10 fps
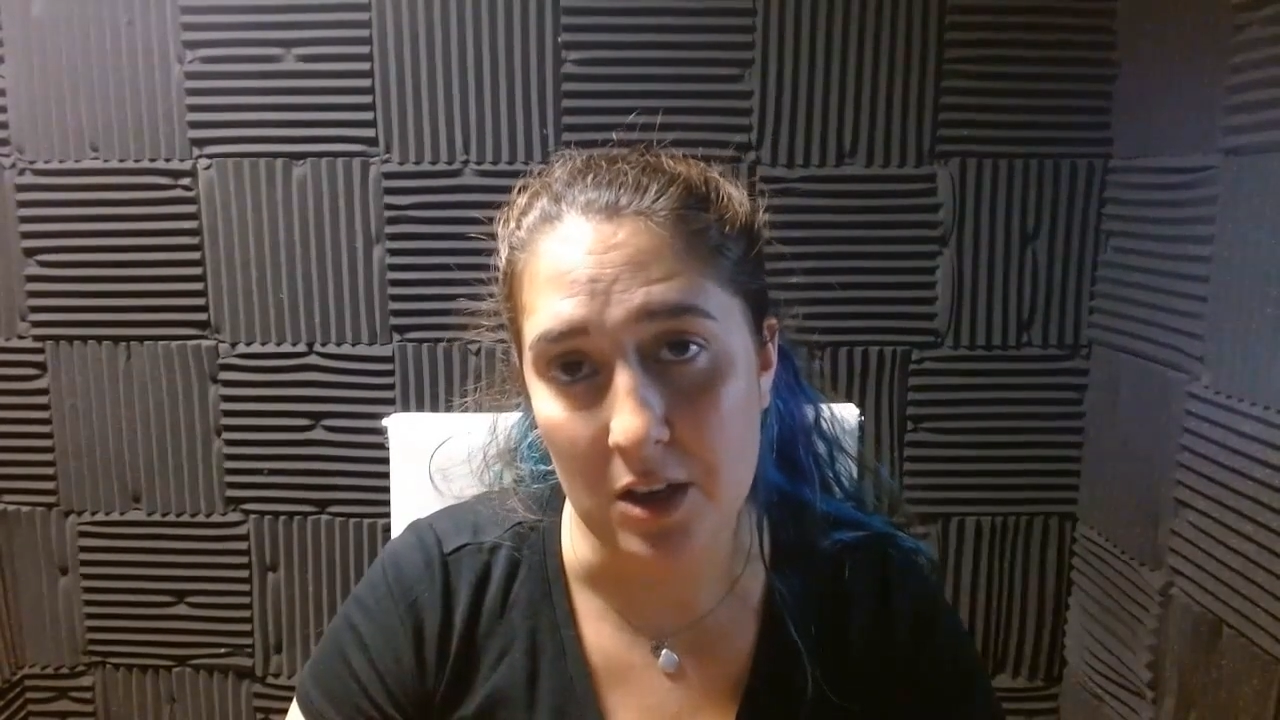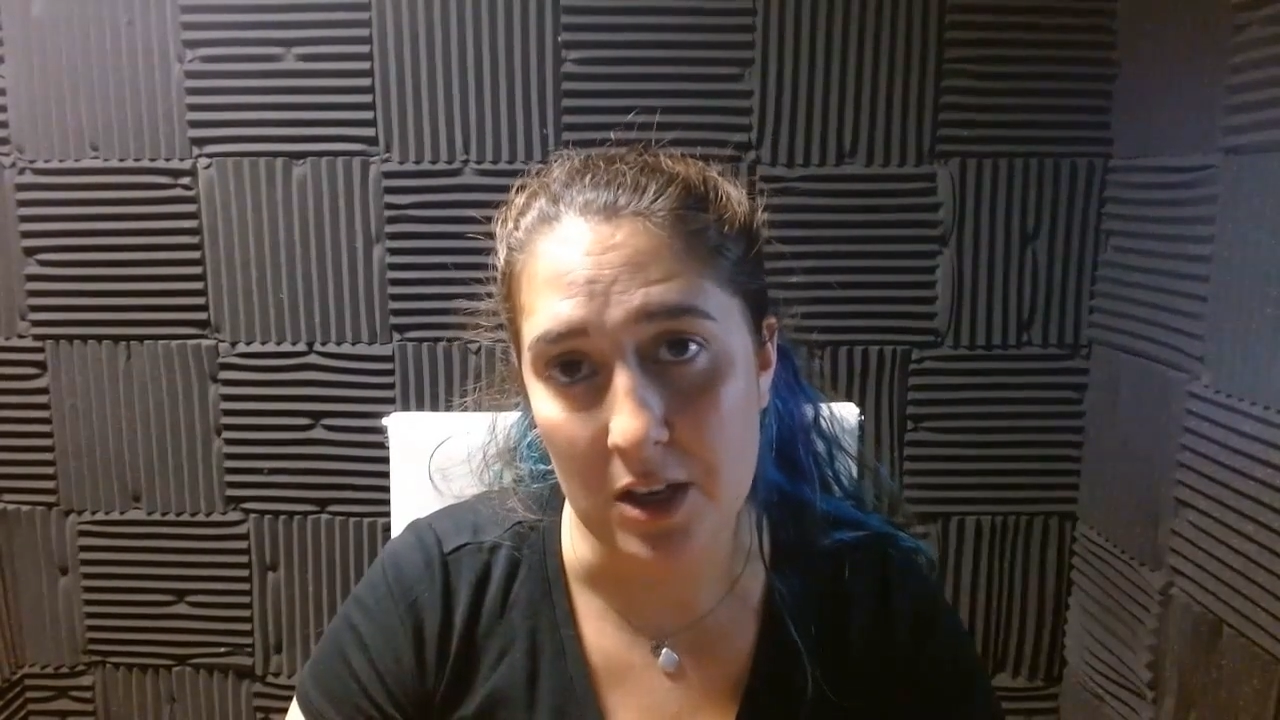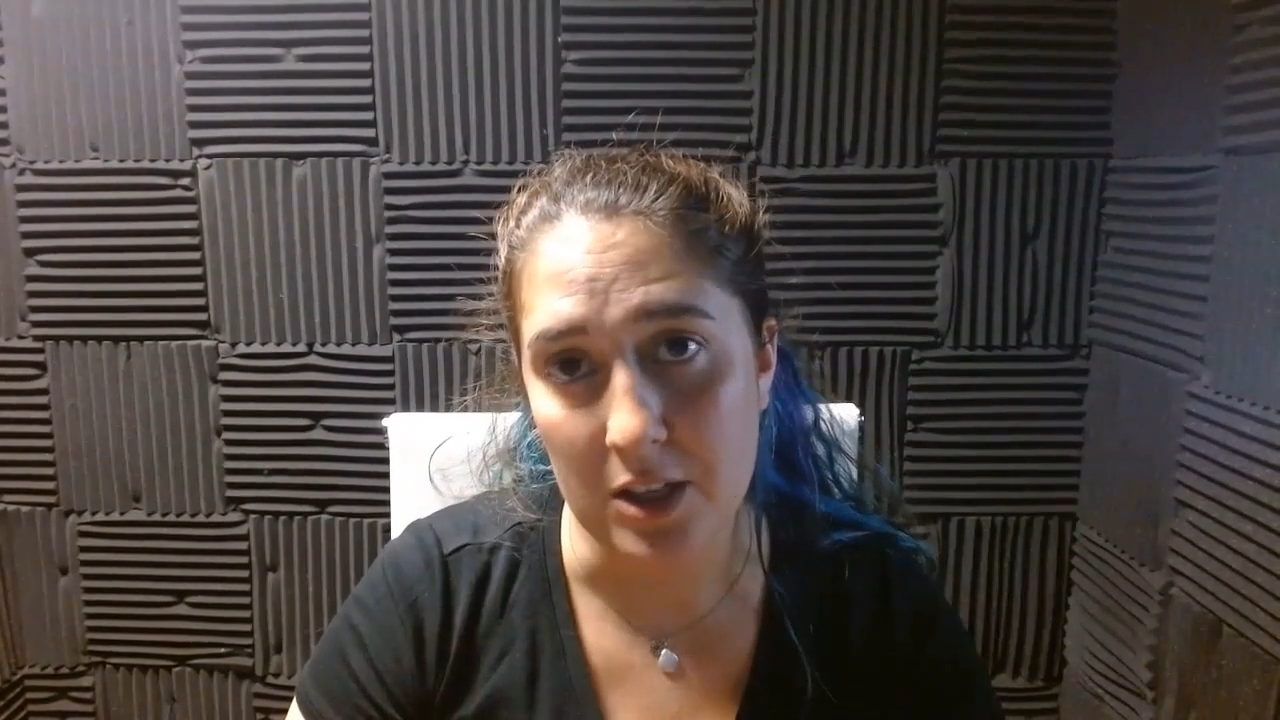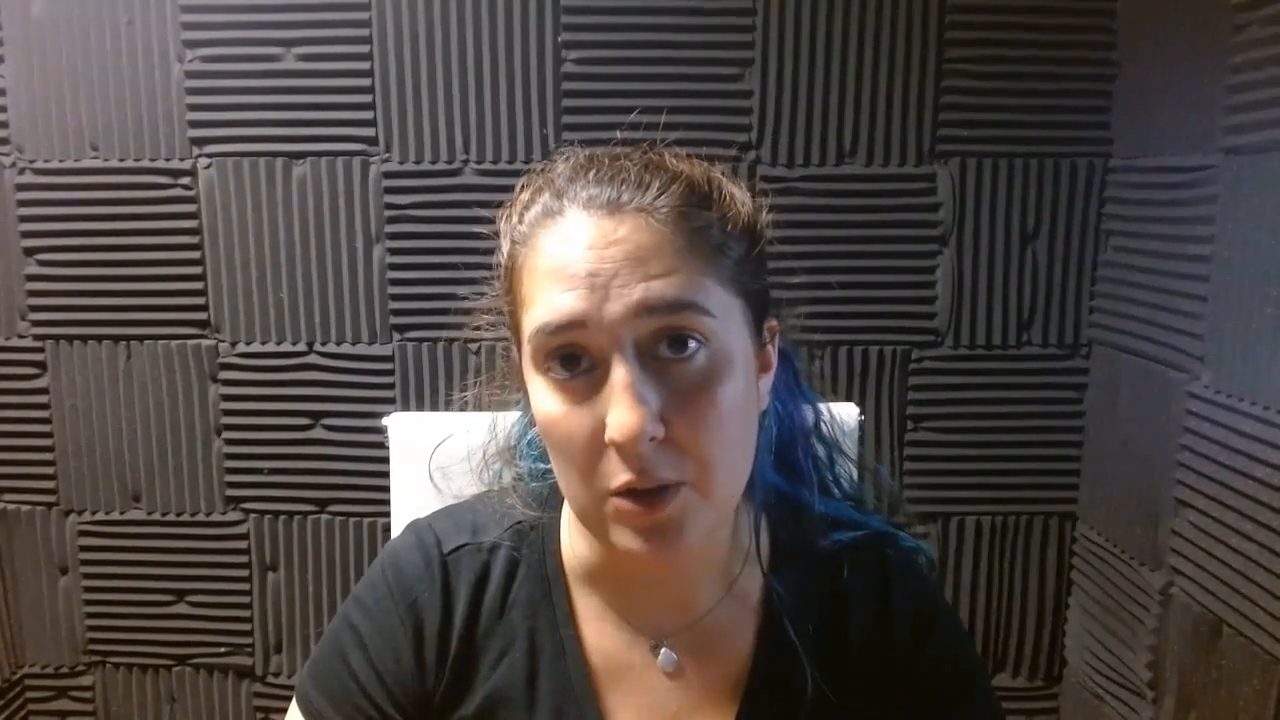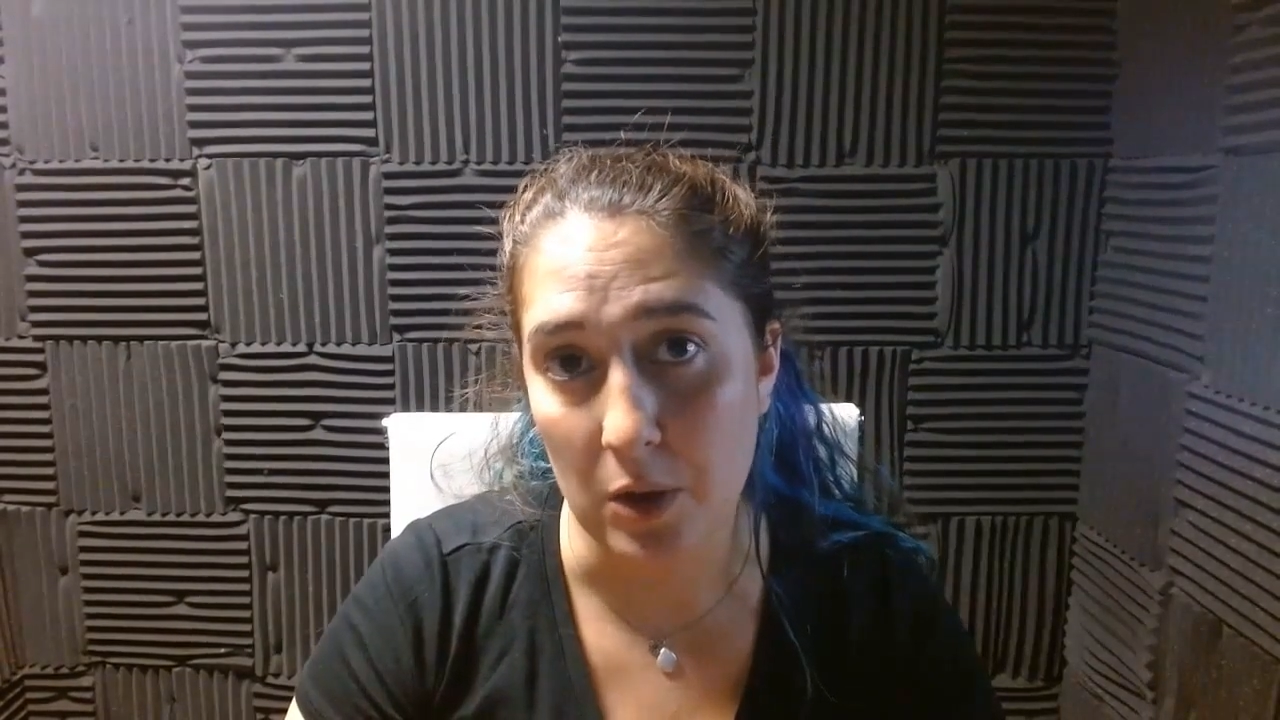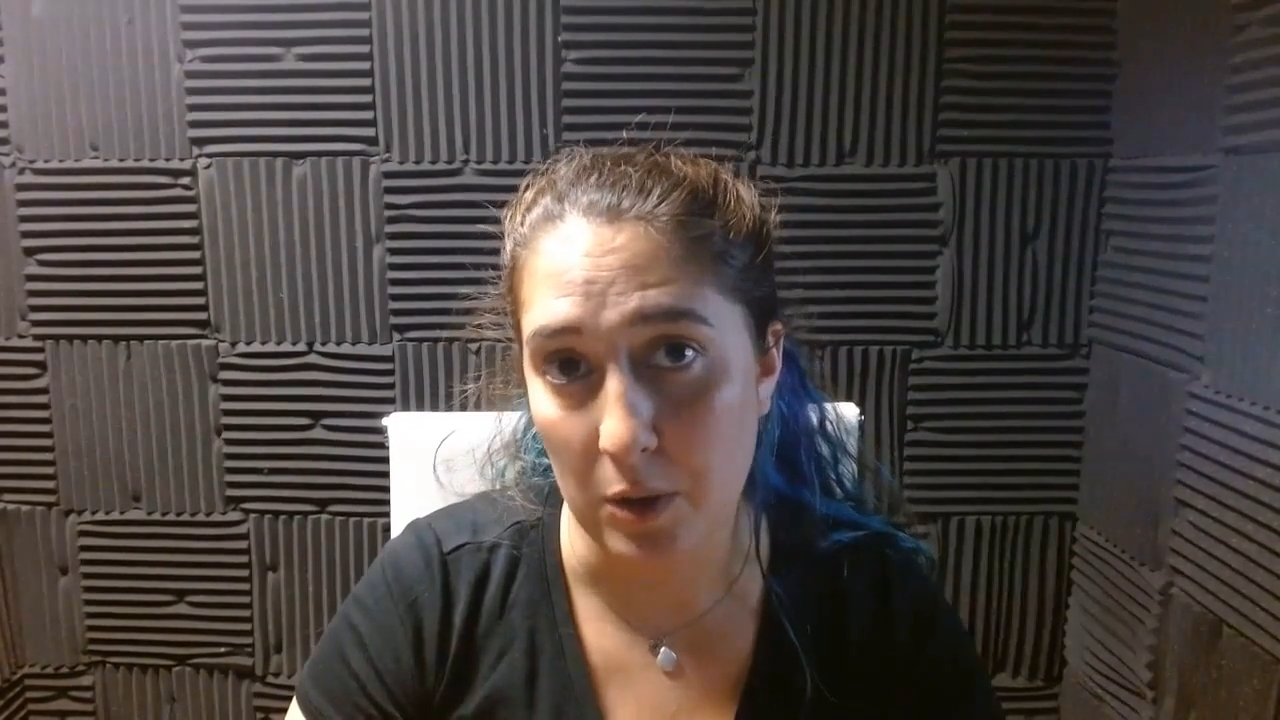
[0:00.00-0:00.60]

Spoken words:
on your